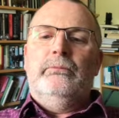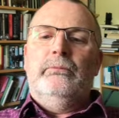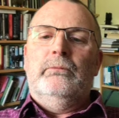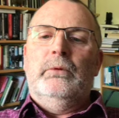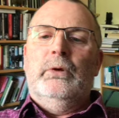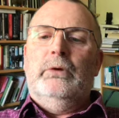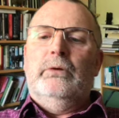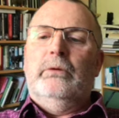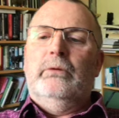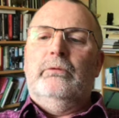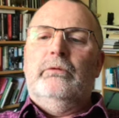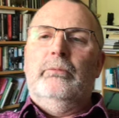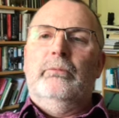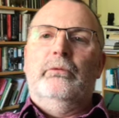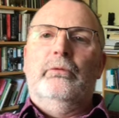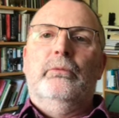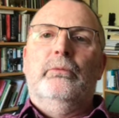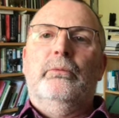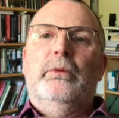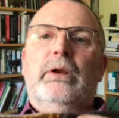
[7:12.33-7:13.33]
I don't know, some
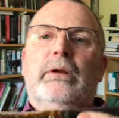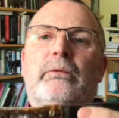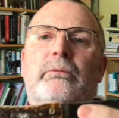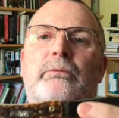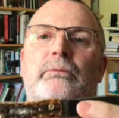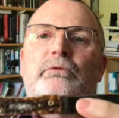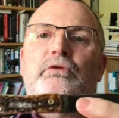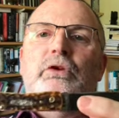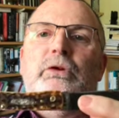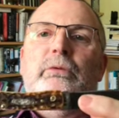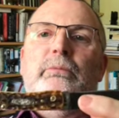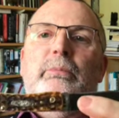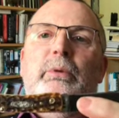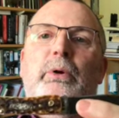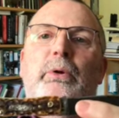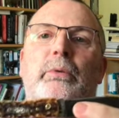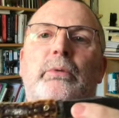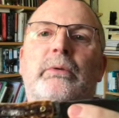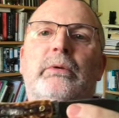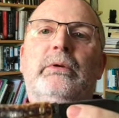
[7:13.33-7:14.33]
sort of red jigged
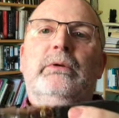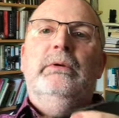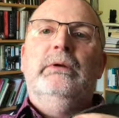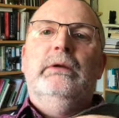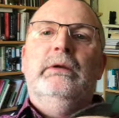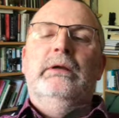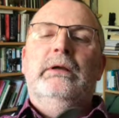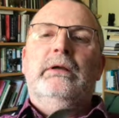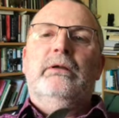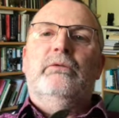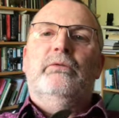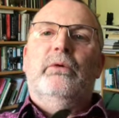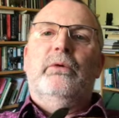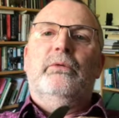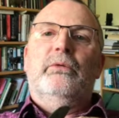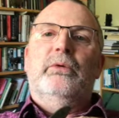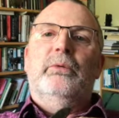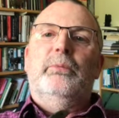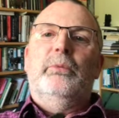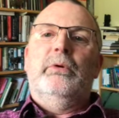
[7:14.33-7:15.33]
bone. It's very,
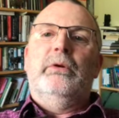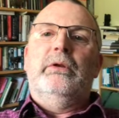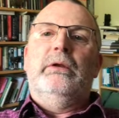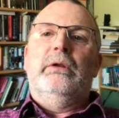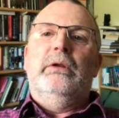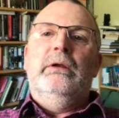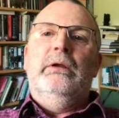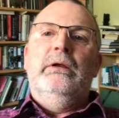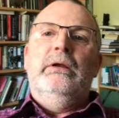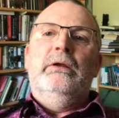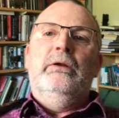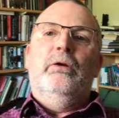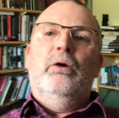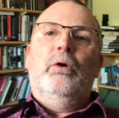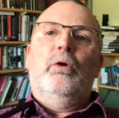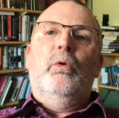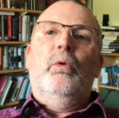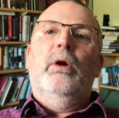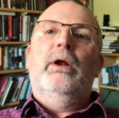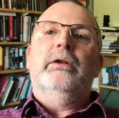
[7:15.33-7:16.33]
very pretty. Not
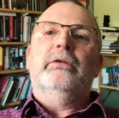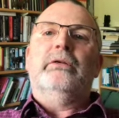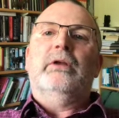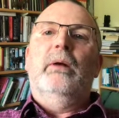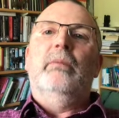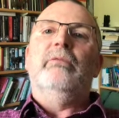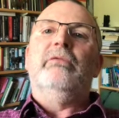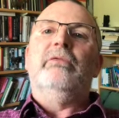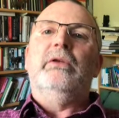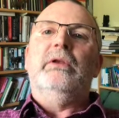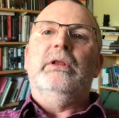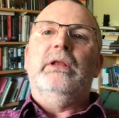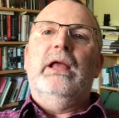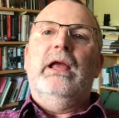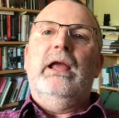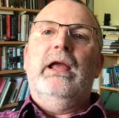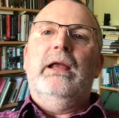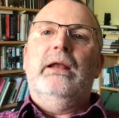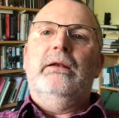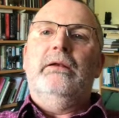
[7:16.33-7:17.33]
quite as comfy in the
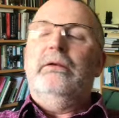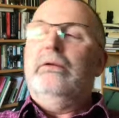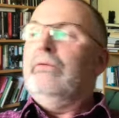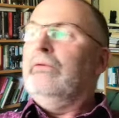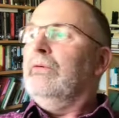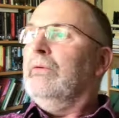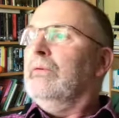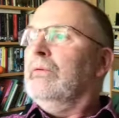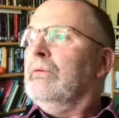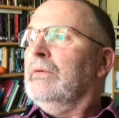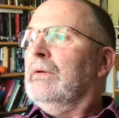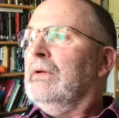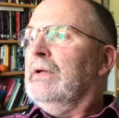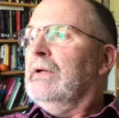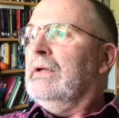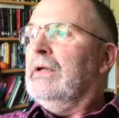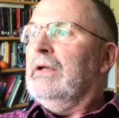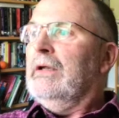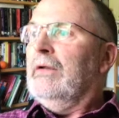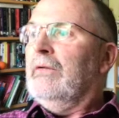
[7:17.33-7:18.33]
hand. If, you,
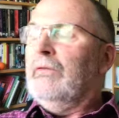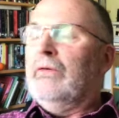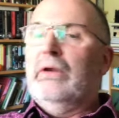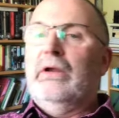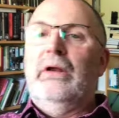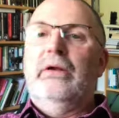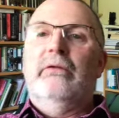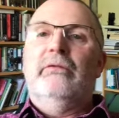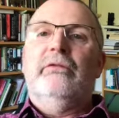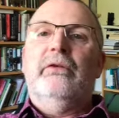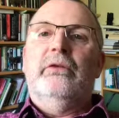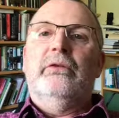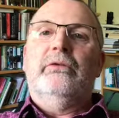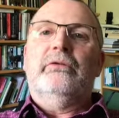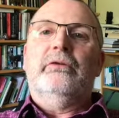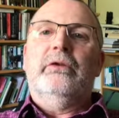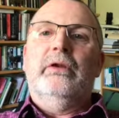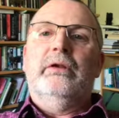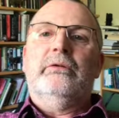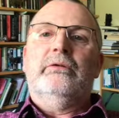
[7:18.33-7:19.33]
if you're cutting feather
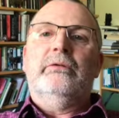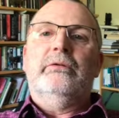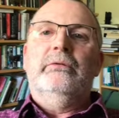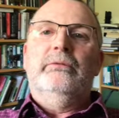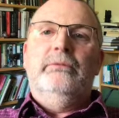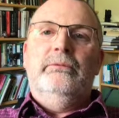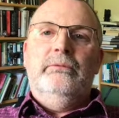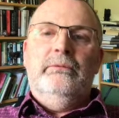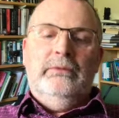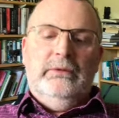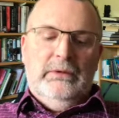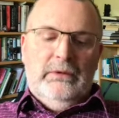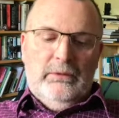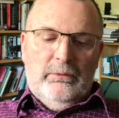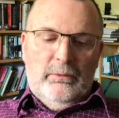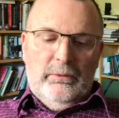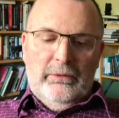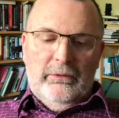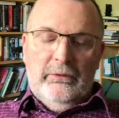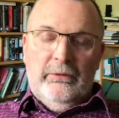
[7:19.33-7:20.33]
sticks uh,
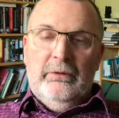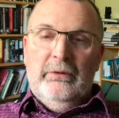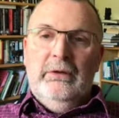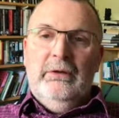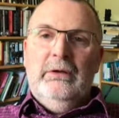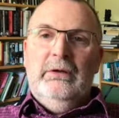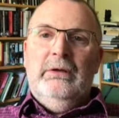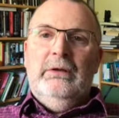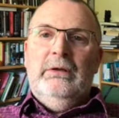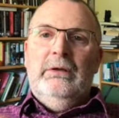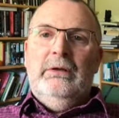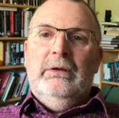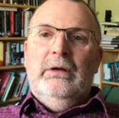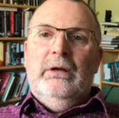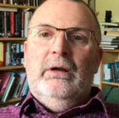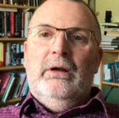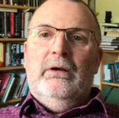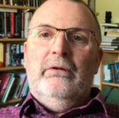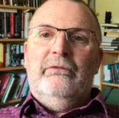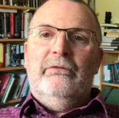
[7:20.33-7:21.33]
with it,
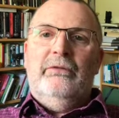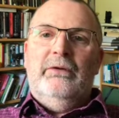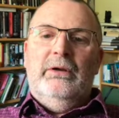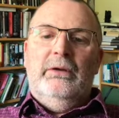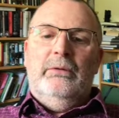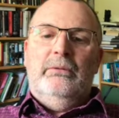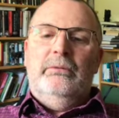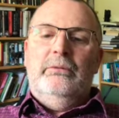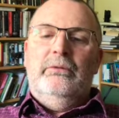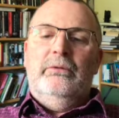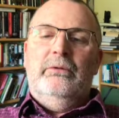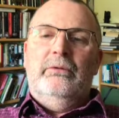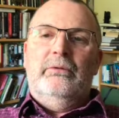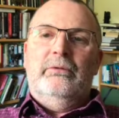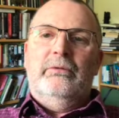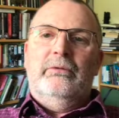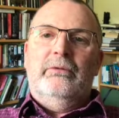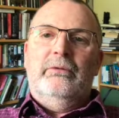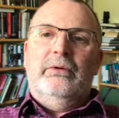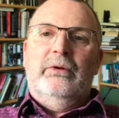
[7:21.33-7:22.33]
I found
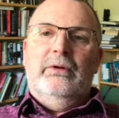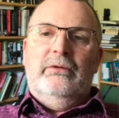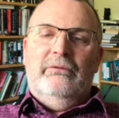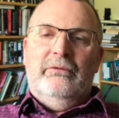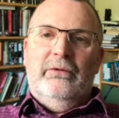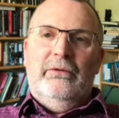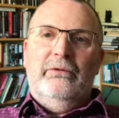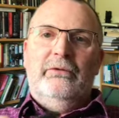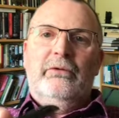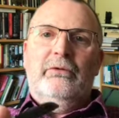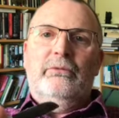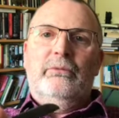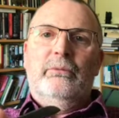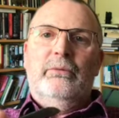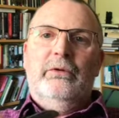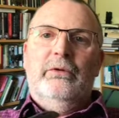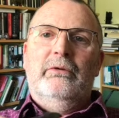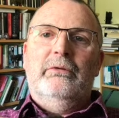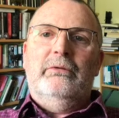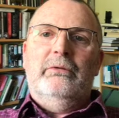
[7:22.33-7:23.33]
that cutting feather sticks with
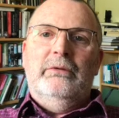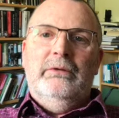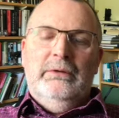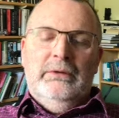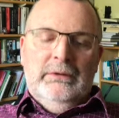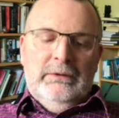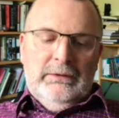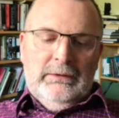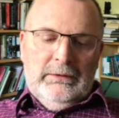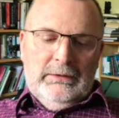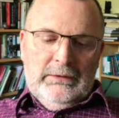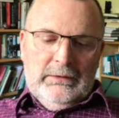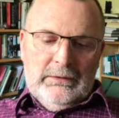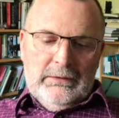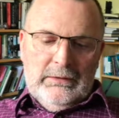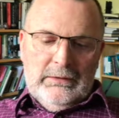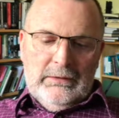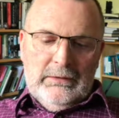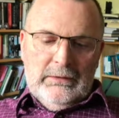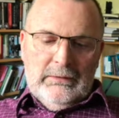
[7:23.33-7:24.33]
this
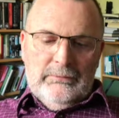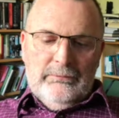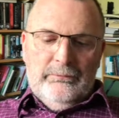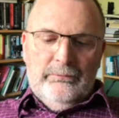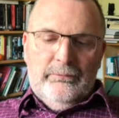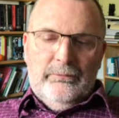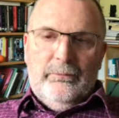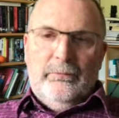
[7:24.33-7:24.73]
um,